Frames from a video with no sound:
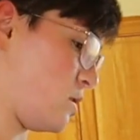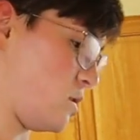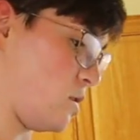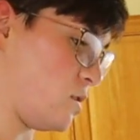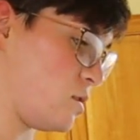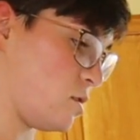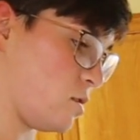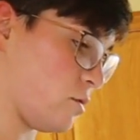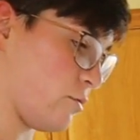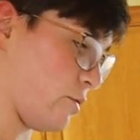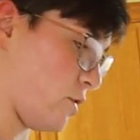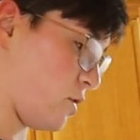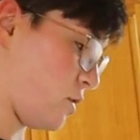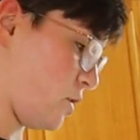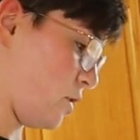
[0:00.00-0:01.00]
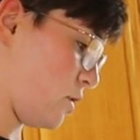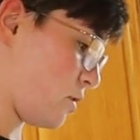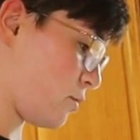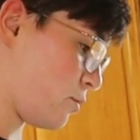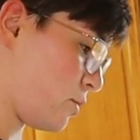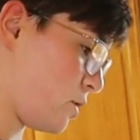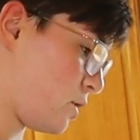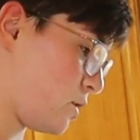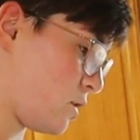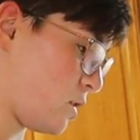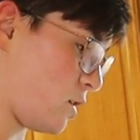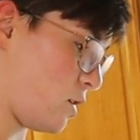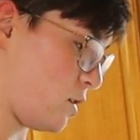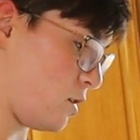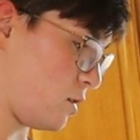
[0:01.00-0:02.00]
this in here with the other one,
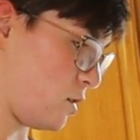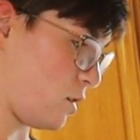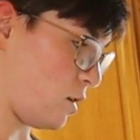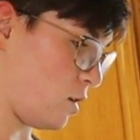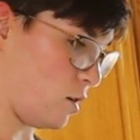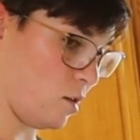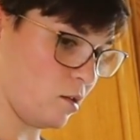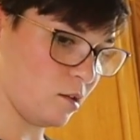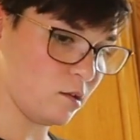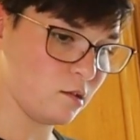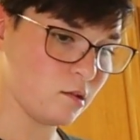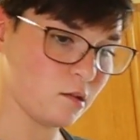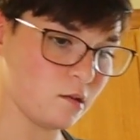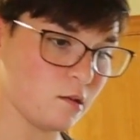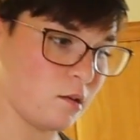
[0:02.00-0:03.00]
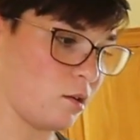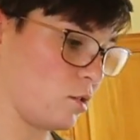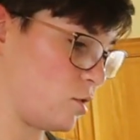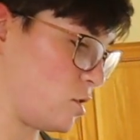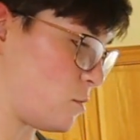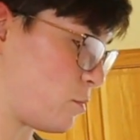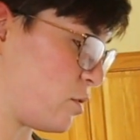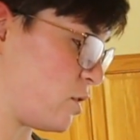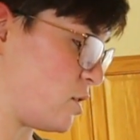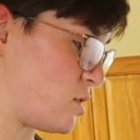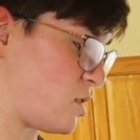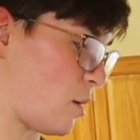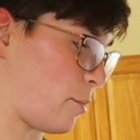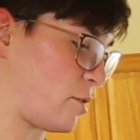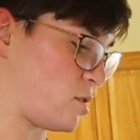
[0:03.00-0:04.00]
and then I'll just put a
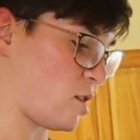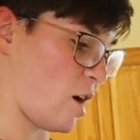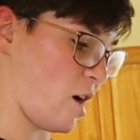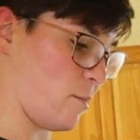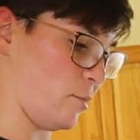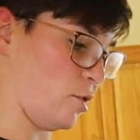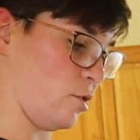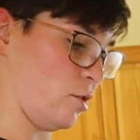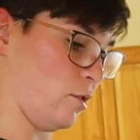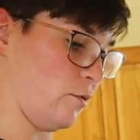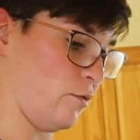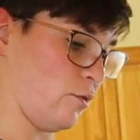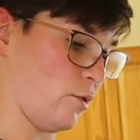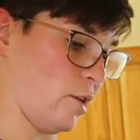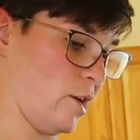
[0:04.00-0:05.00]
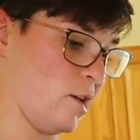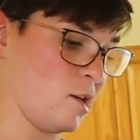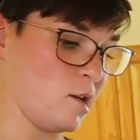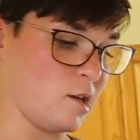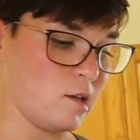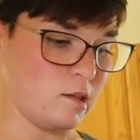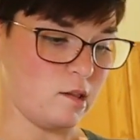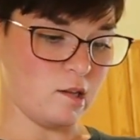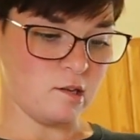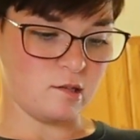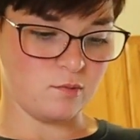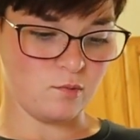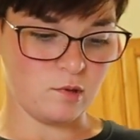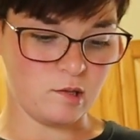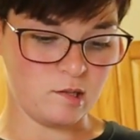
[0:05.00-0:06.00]
separate timer on for it.
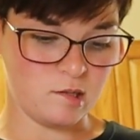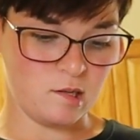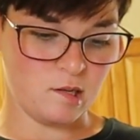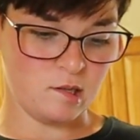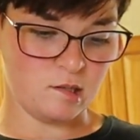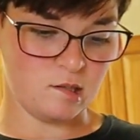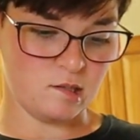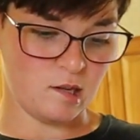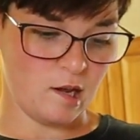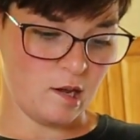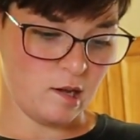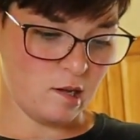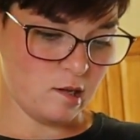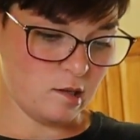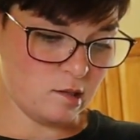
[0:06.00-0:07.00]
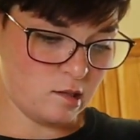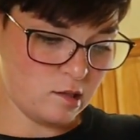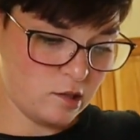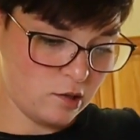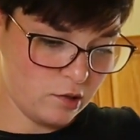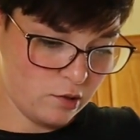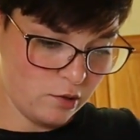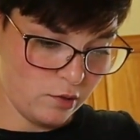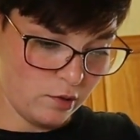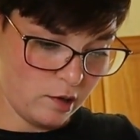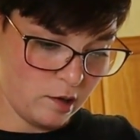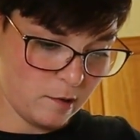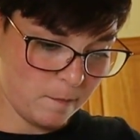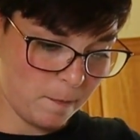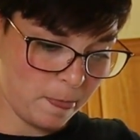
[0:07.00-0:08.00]
This one, it says to
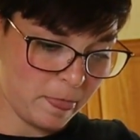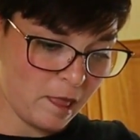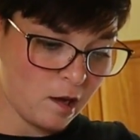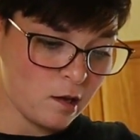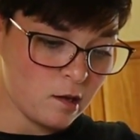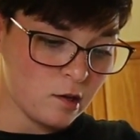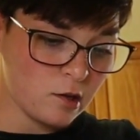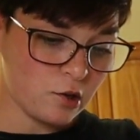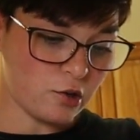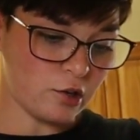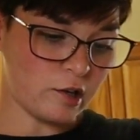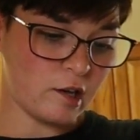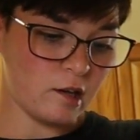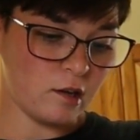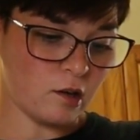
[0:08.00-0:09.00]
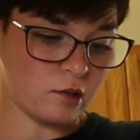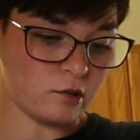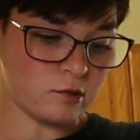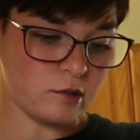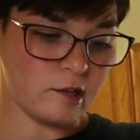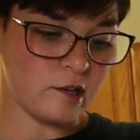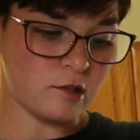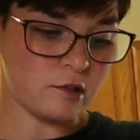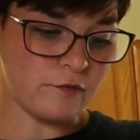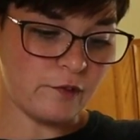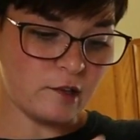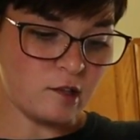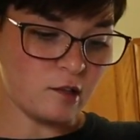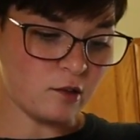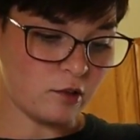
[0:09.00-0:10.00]
cook it on
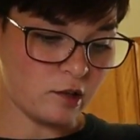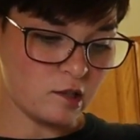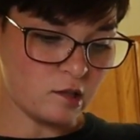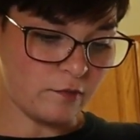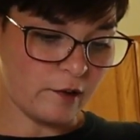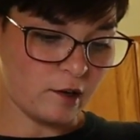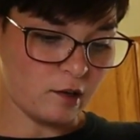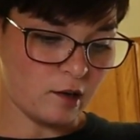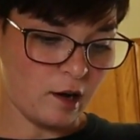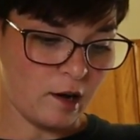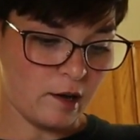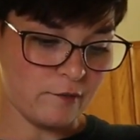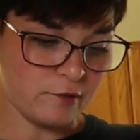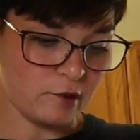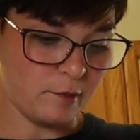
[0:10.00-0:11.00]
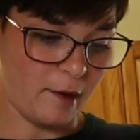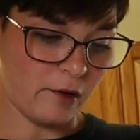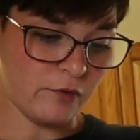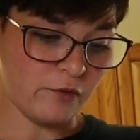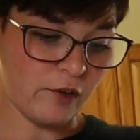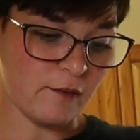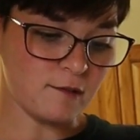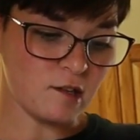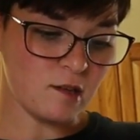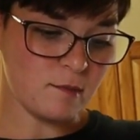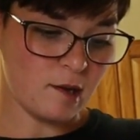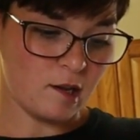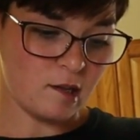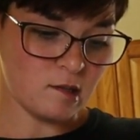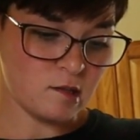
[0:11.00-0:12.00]
350 degrees Fahrenheit for about 50
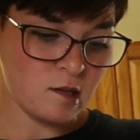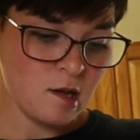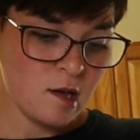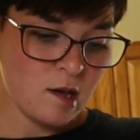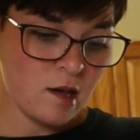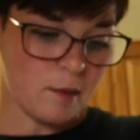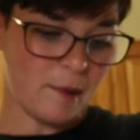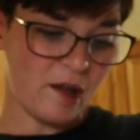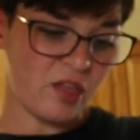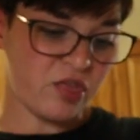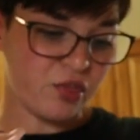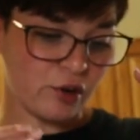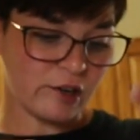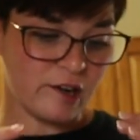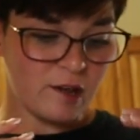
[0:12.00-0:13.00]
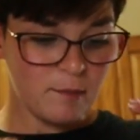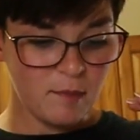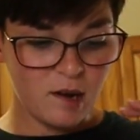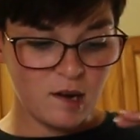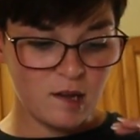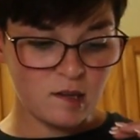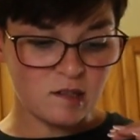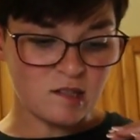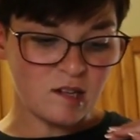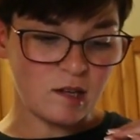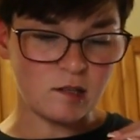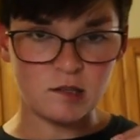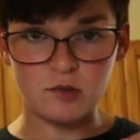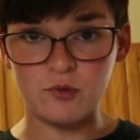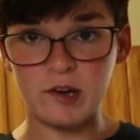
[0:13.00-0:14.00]
minutes. About 30 minutes
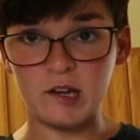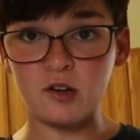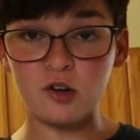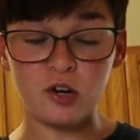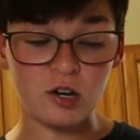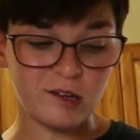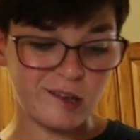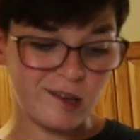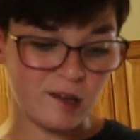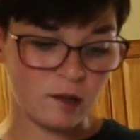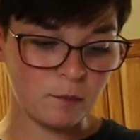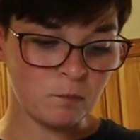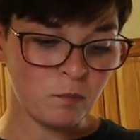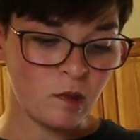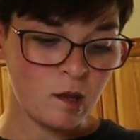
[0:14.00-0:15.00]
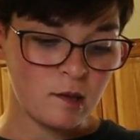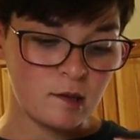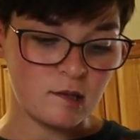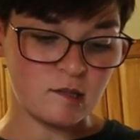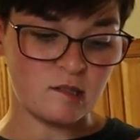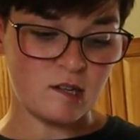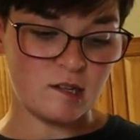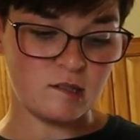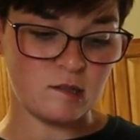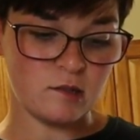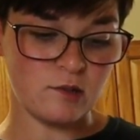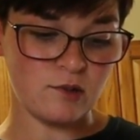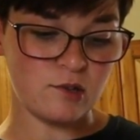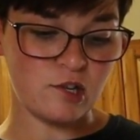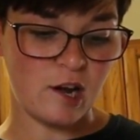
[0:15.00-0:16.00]
into it cooking, it says
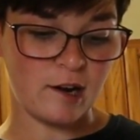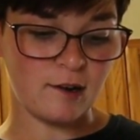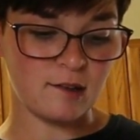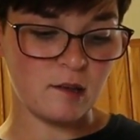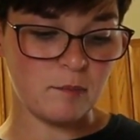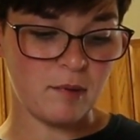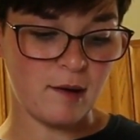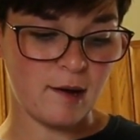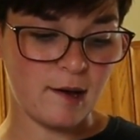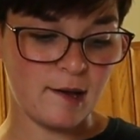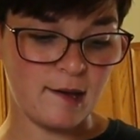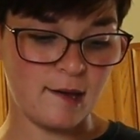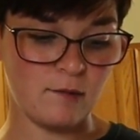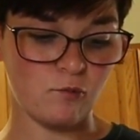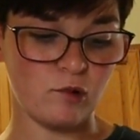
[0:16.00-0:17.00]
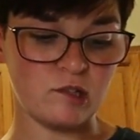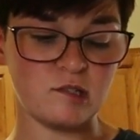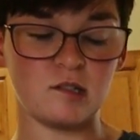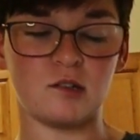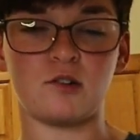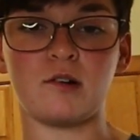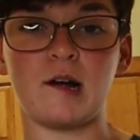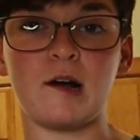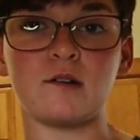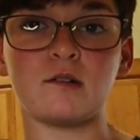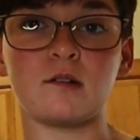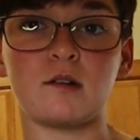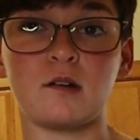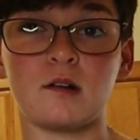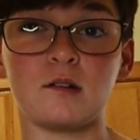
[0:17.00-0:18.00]
to check on the pie, and once the
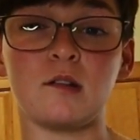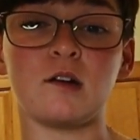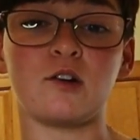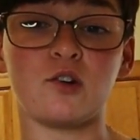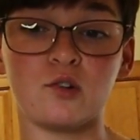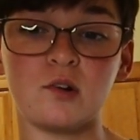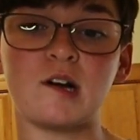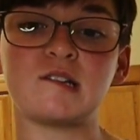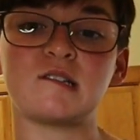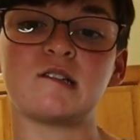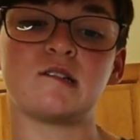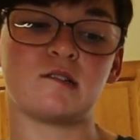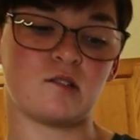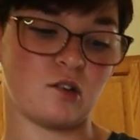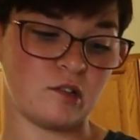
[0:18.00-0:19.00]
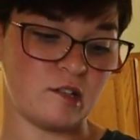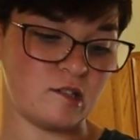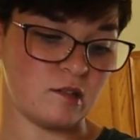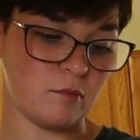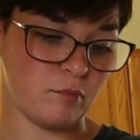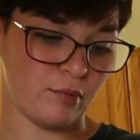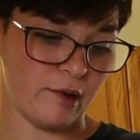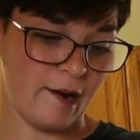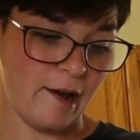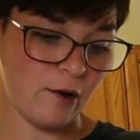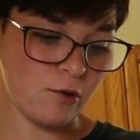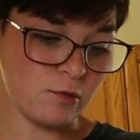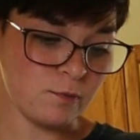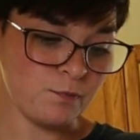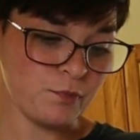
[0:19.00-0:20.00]
crust has started to
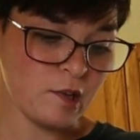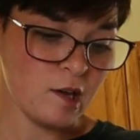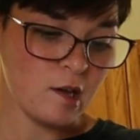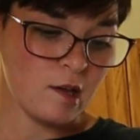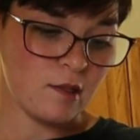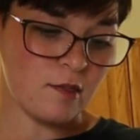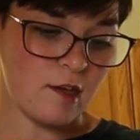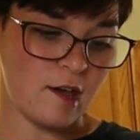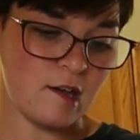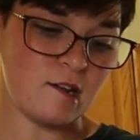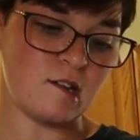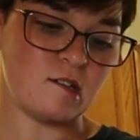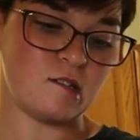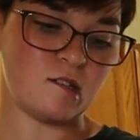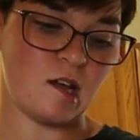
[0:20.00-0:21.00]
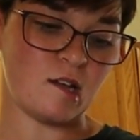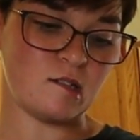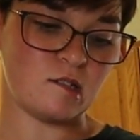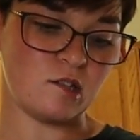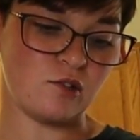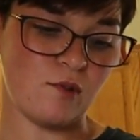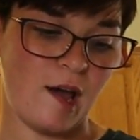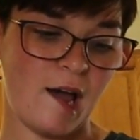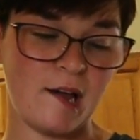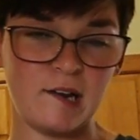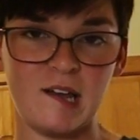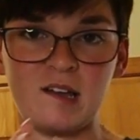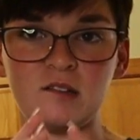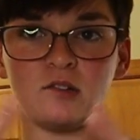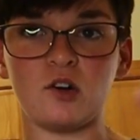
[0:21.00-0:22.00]
brown, then it says to add
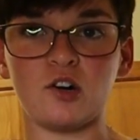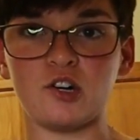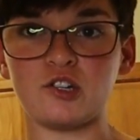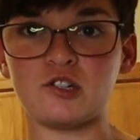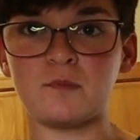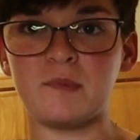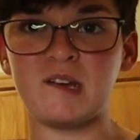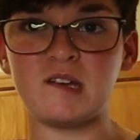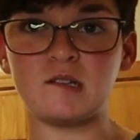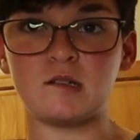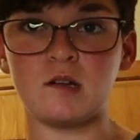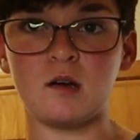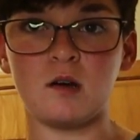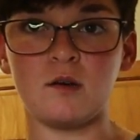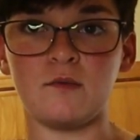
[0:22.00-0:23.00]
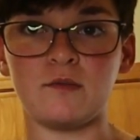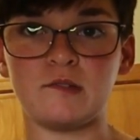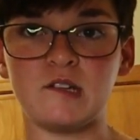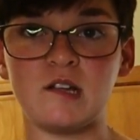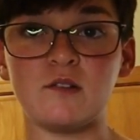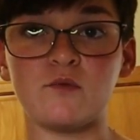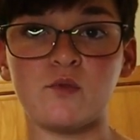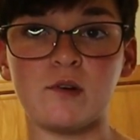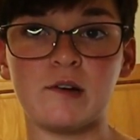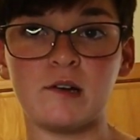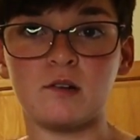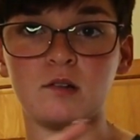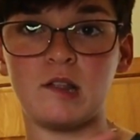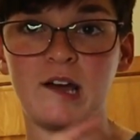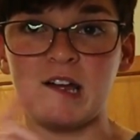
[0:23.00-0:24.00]
a large piece of tin
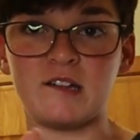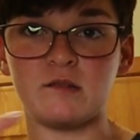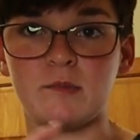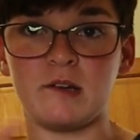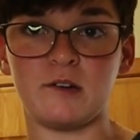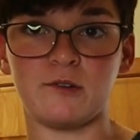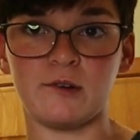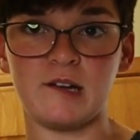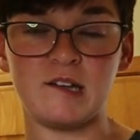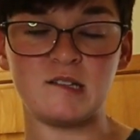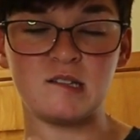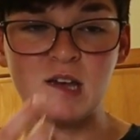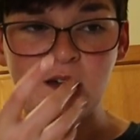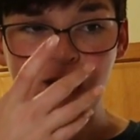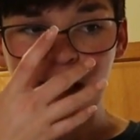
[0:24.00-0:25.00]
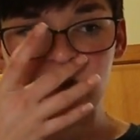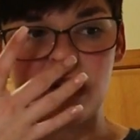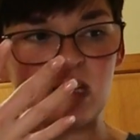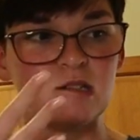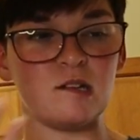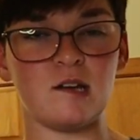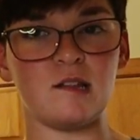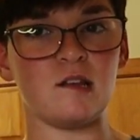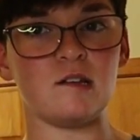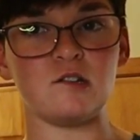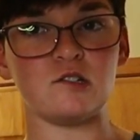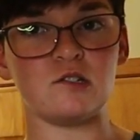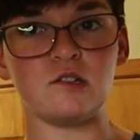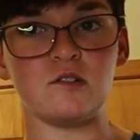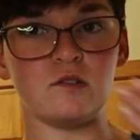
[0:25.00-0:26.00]
foil that has been greased. They say they
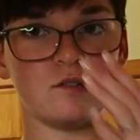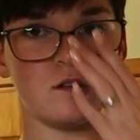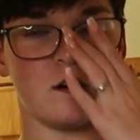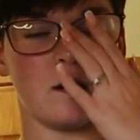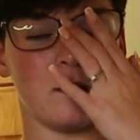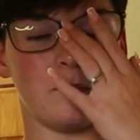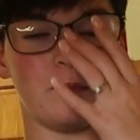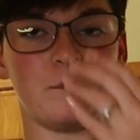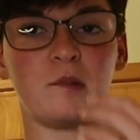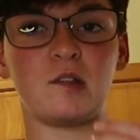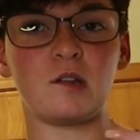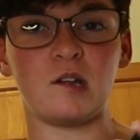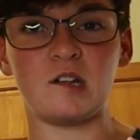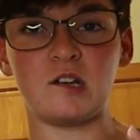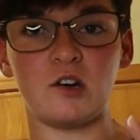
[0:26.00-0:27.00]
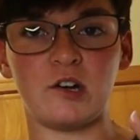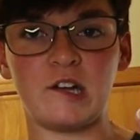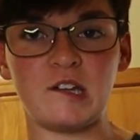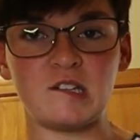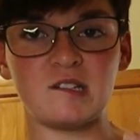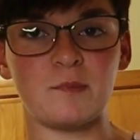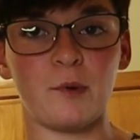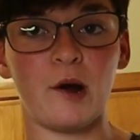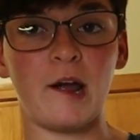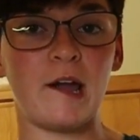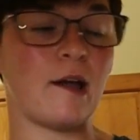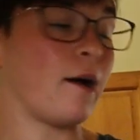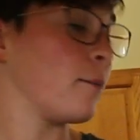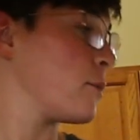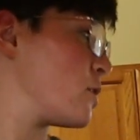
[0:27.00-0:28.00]
just use cooking
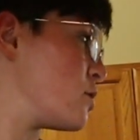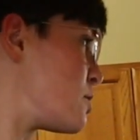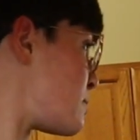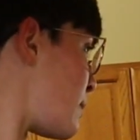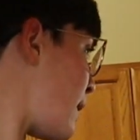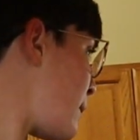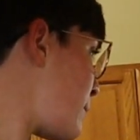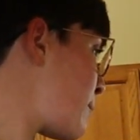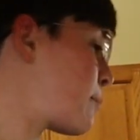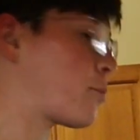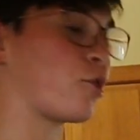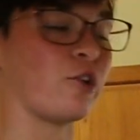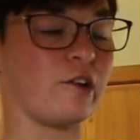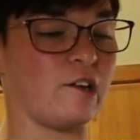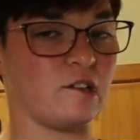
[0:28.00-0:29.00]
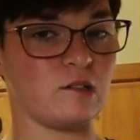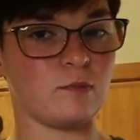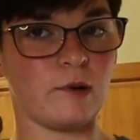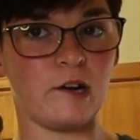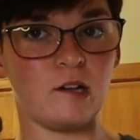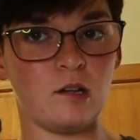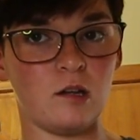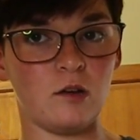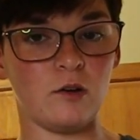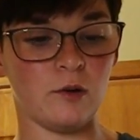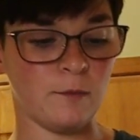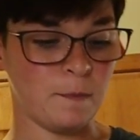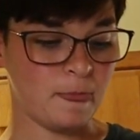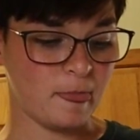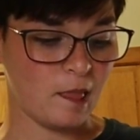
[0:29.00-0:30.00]
spray. I'm gonna use my cooking spray too.
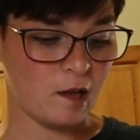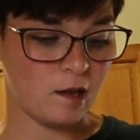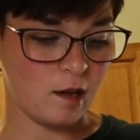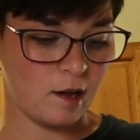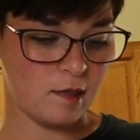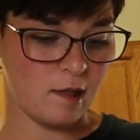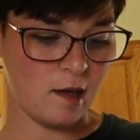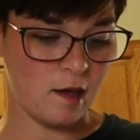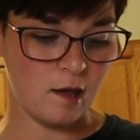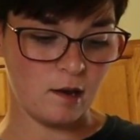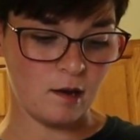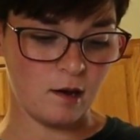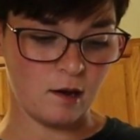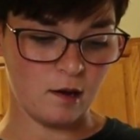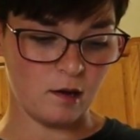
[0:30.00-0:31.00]
And then